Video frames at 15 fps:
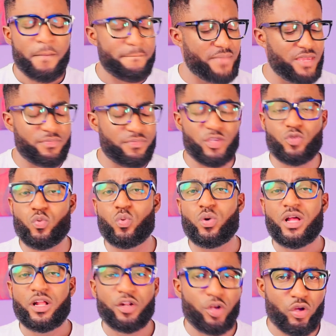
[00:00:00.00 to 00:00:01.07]
Maybe
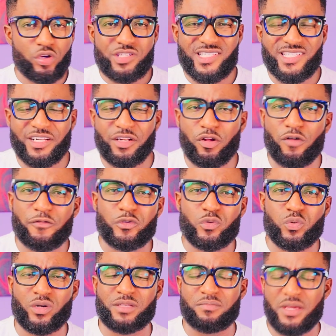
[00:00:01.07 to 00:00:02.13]
you lost a
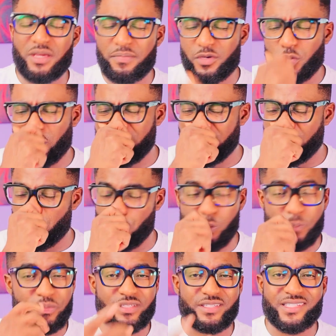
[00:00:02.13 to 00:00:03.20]
loved one. Maybe you are
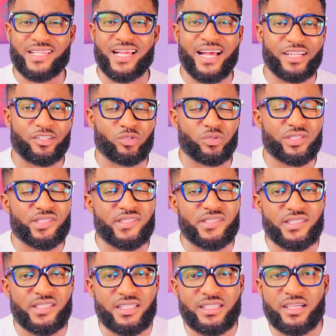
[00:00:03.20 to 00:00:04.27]
super sad. You are
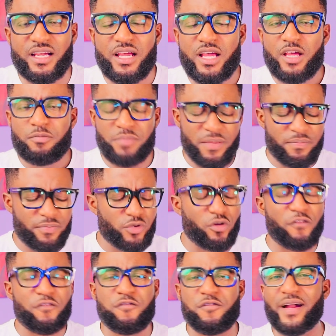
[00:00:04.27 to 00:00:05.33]
sick. Maybe
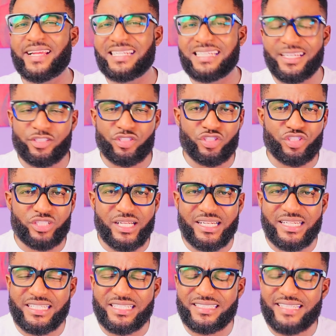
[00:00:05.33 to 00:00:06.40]
you're
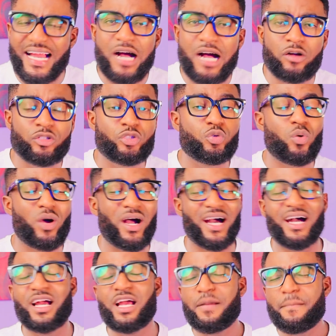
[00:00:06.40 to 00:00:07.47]
financially down. You
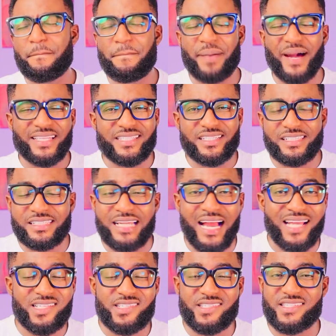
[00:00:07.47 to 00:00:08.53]
are battling
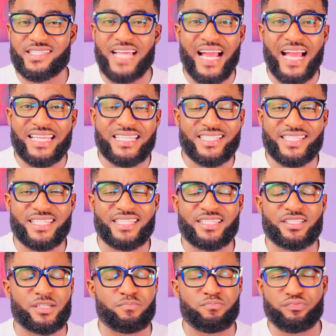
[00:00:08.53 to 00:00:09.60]

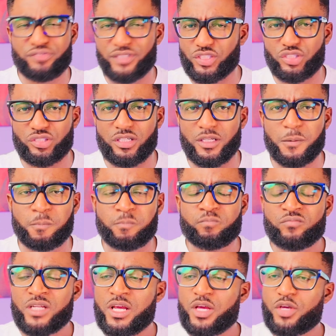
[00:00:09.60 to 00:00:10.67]
anxiety, depression.
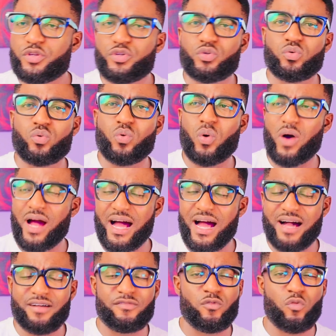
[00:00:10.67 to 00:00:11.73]
You
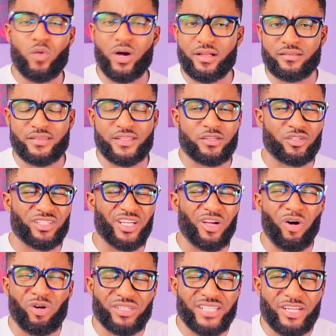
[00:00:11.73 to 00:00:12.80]
have one thing or
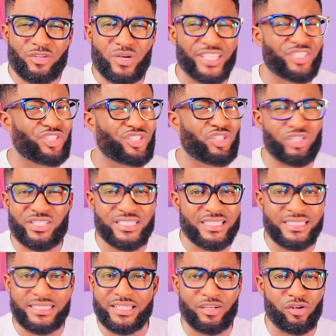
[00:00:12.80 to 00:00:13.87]
the other you are
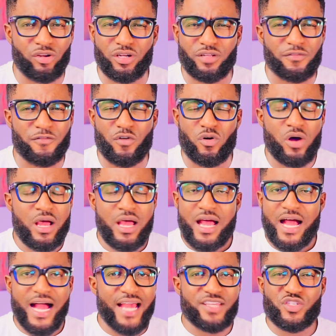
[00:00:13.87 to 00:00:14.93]
trusting the Lord for.
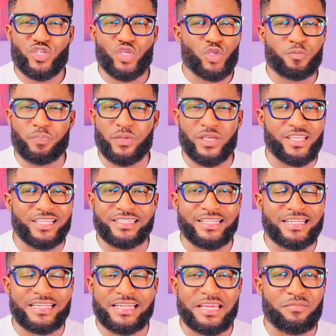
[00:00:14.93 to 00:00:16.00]
I speak in
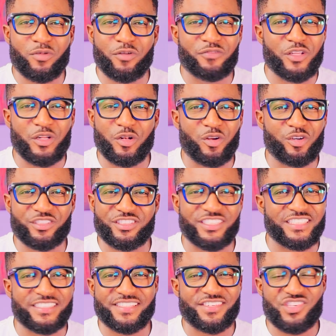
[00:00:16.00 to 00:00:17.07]
the name of the Lord
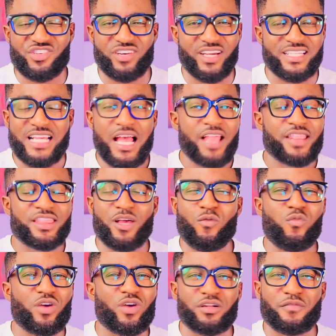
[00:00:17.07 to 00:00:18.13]
Jesus Christ.
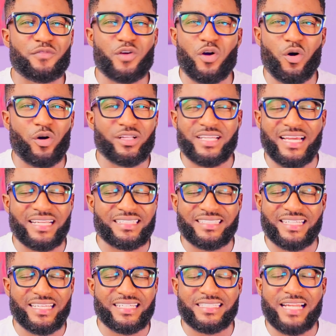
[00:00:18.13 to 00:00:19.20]
The word of God can
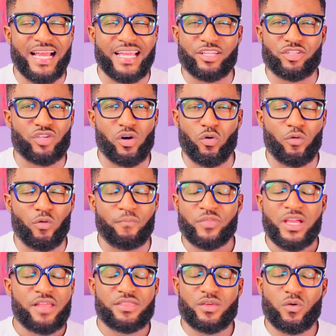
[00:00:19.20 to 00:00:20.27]
reignite your
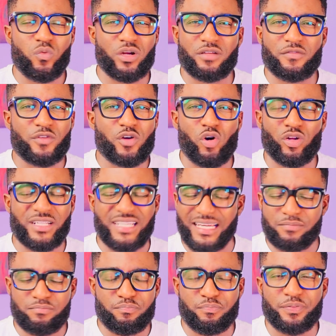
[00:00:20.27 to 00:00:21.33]
hope. The word of God
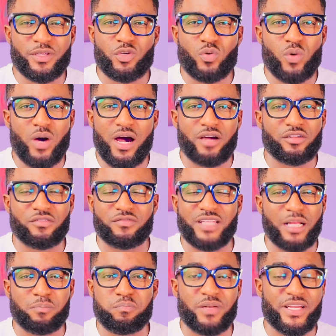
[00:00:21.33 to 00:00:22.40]
can bring you out of
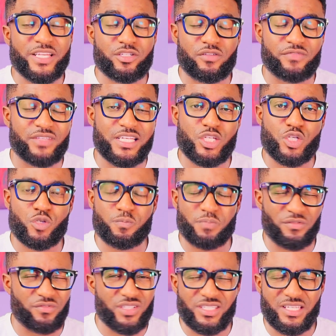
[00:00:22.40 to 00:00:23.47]
that place of
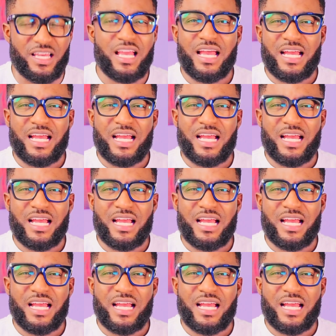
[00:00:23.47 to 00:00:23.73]
despondency.